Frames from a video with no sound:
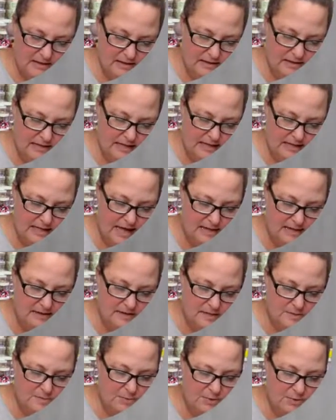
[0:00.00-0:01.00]
And that
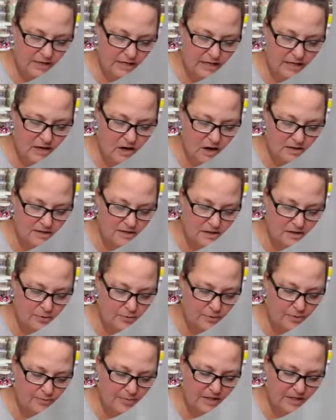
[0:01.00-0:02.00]
looks pretty. Also
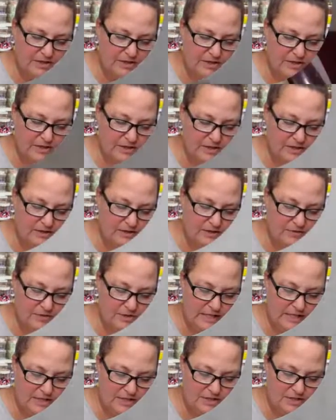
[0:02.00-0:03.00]
would be good if you
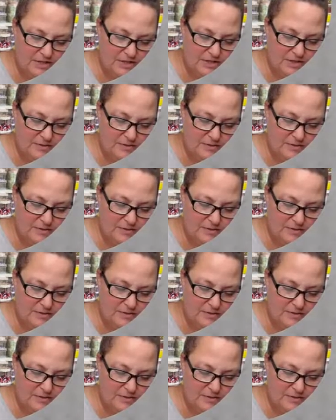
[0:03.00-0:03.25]
needed to do